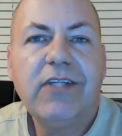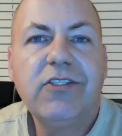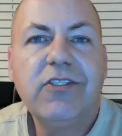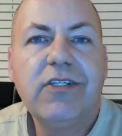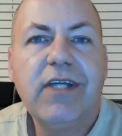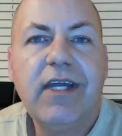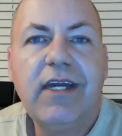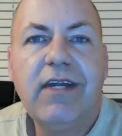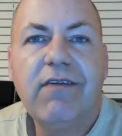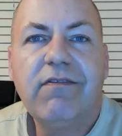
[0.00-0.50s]

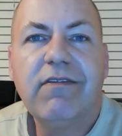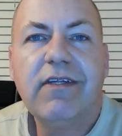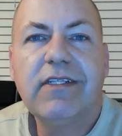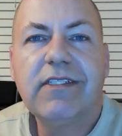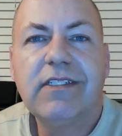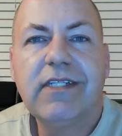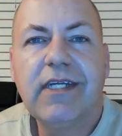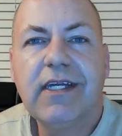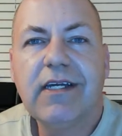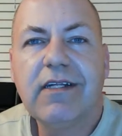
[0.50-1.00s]
as you're kind of
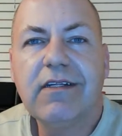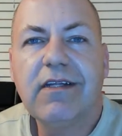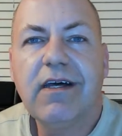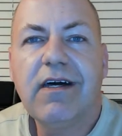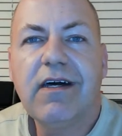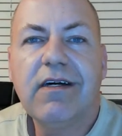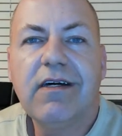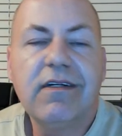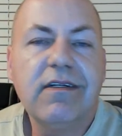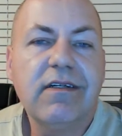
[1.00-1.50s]
listening
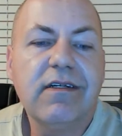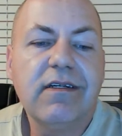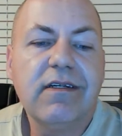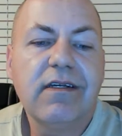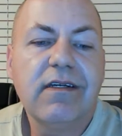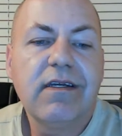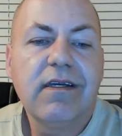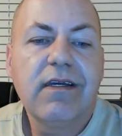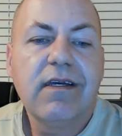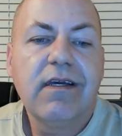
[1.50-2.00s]

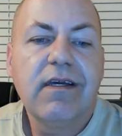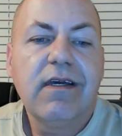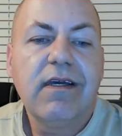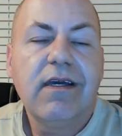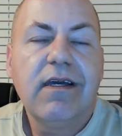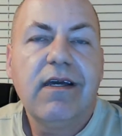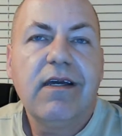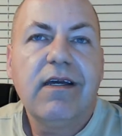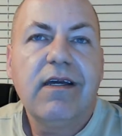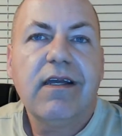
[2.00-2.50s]
along,
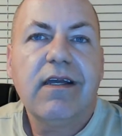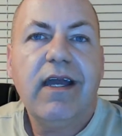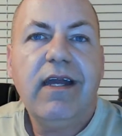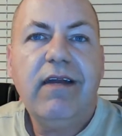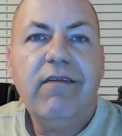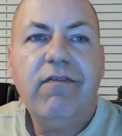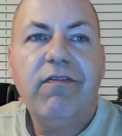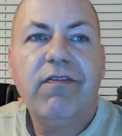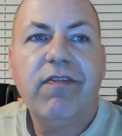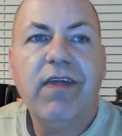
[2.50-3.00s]

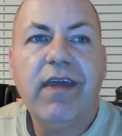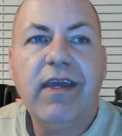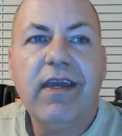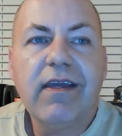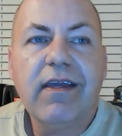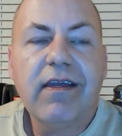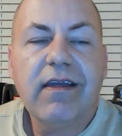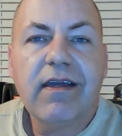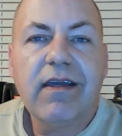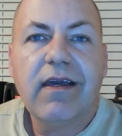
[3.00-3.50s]
kind of
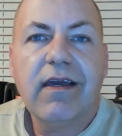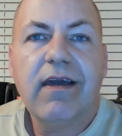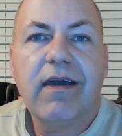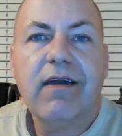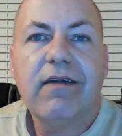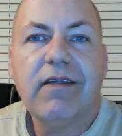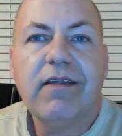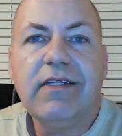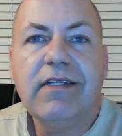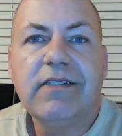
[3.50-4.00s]
think
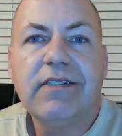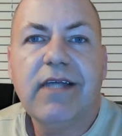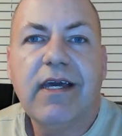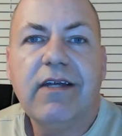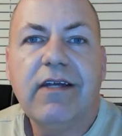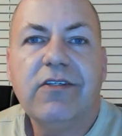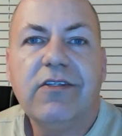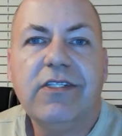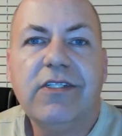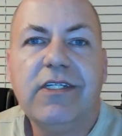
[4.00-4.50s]
how these
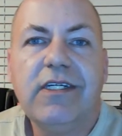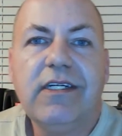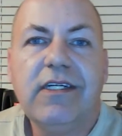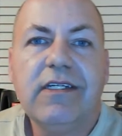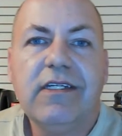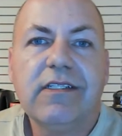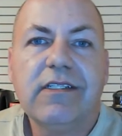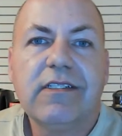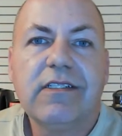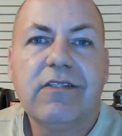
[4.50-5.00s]

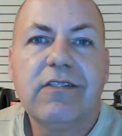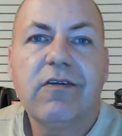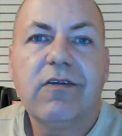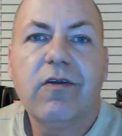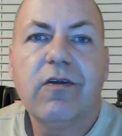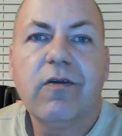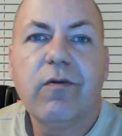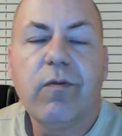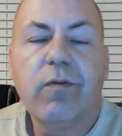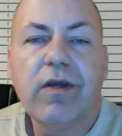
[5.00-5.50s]
energies
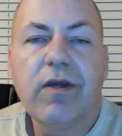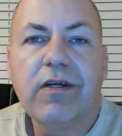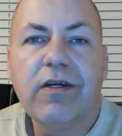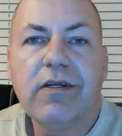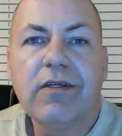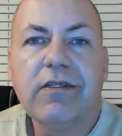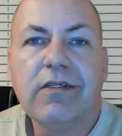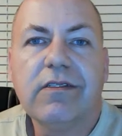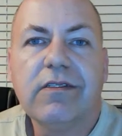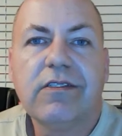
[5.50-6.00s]
or
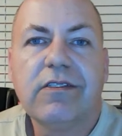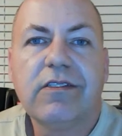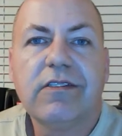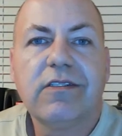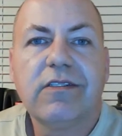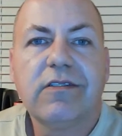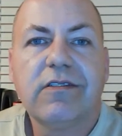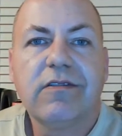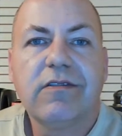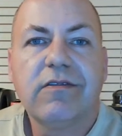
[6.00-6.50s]

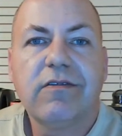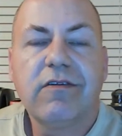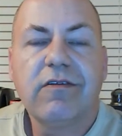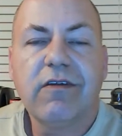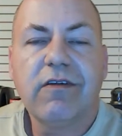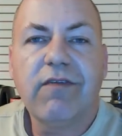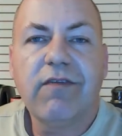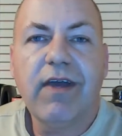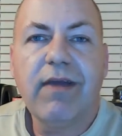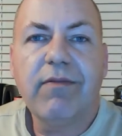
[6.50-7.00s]
words
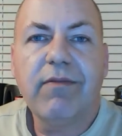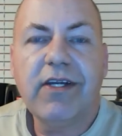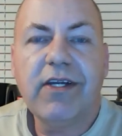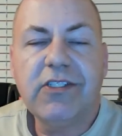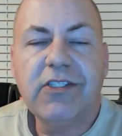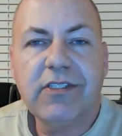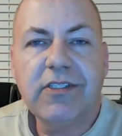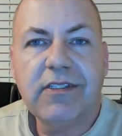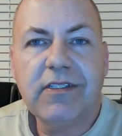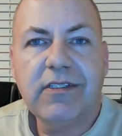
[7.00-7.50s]
or
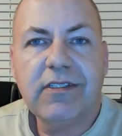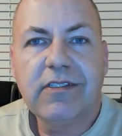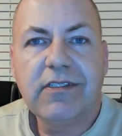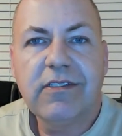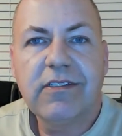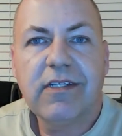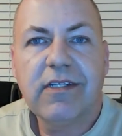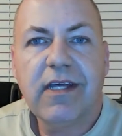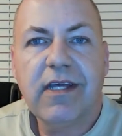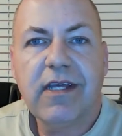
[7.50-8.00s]

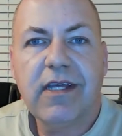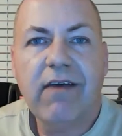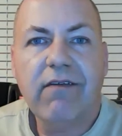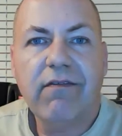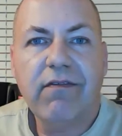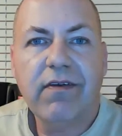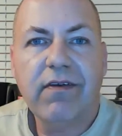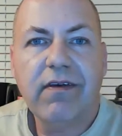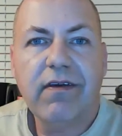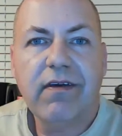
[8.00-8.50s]
vibrations
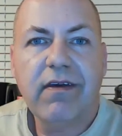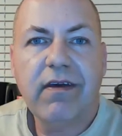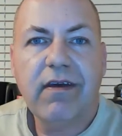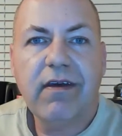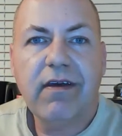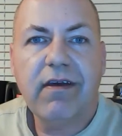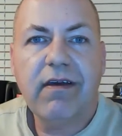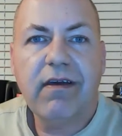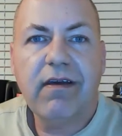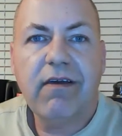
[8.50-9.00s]
have
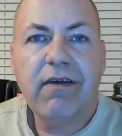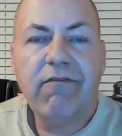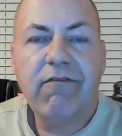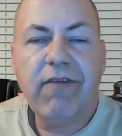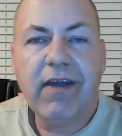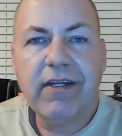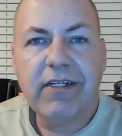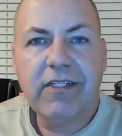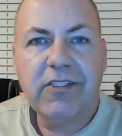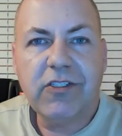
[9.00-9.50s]

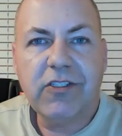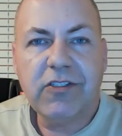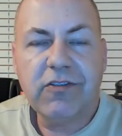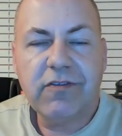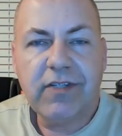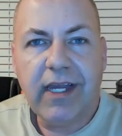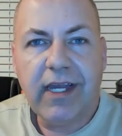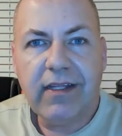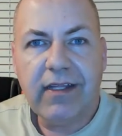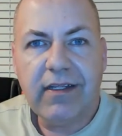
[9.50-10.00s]
affected your
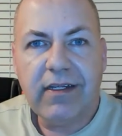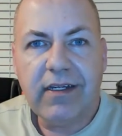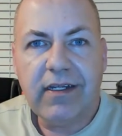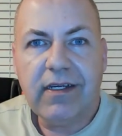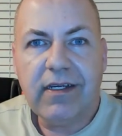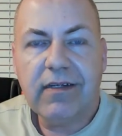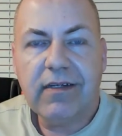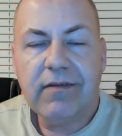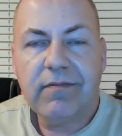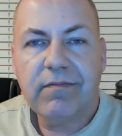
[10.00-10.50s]

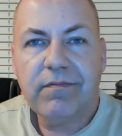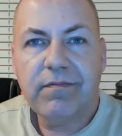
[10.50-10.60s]
reality.